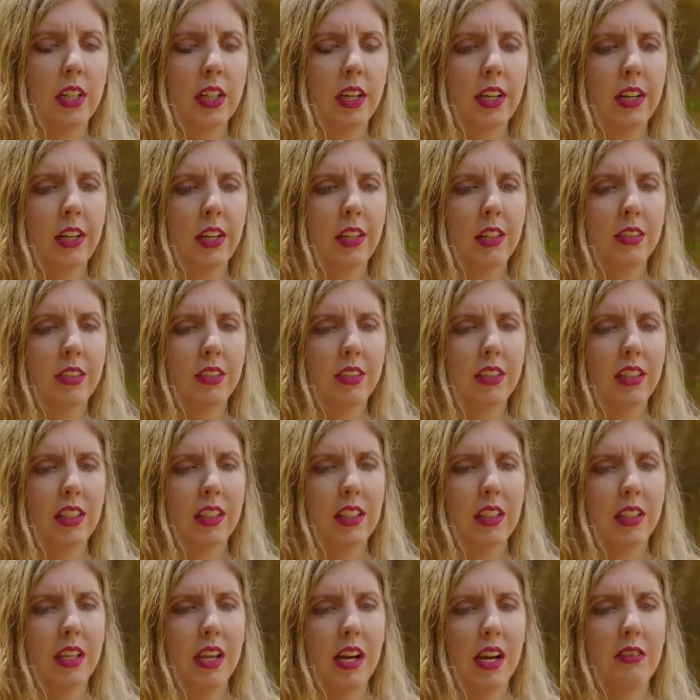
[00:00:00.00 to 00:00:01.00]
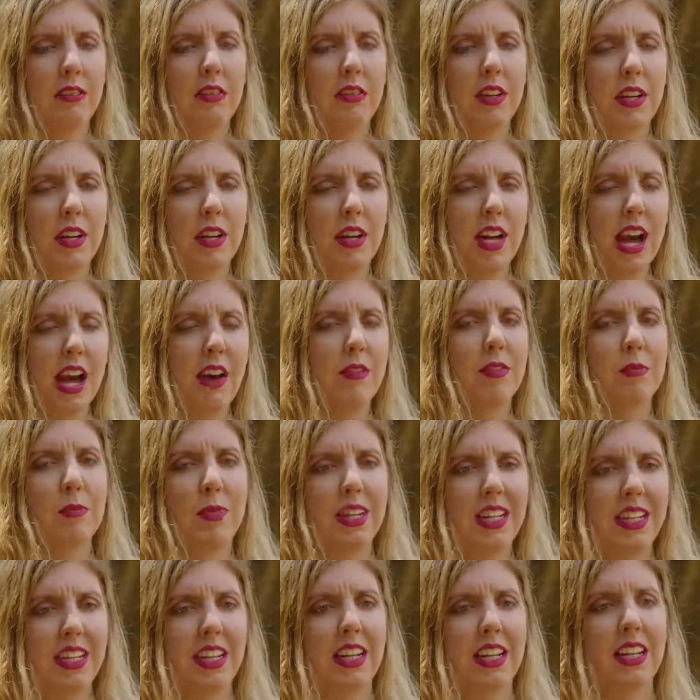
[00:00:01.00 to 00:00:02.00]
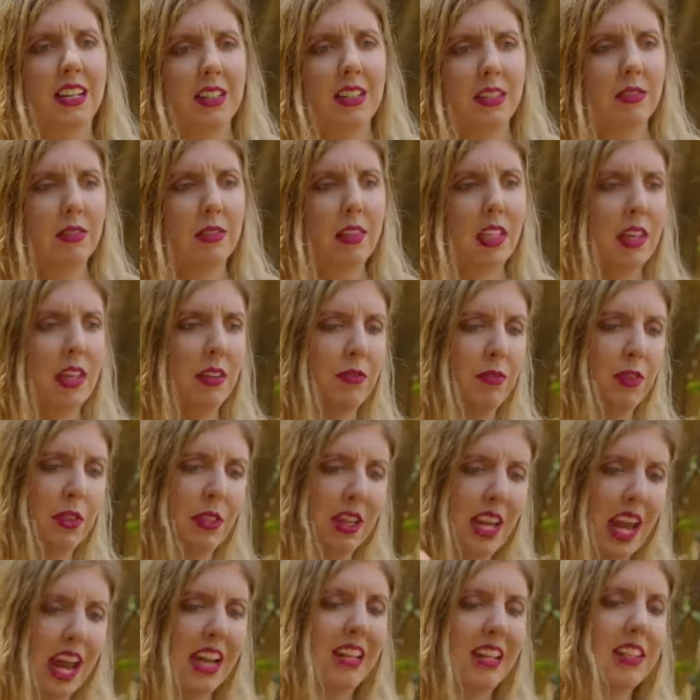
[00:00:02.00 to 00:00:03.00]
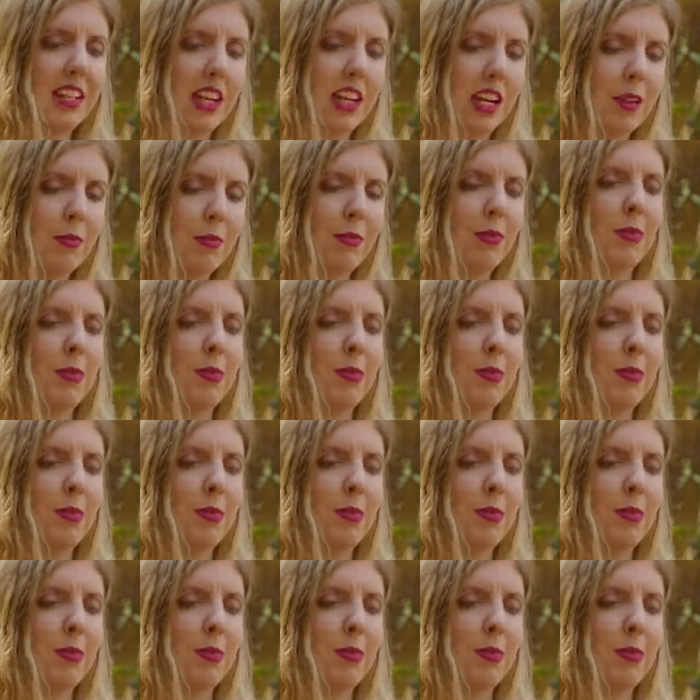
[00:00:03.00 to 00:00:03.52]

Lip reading: if you haven't been here, if you can come,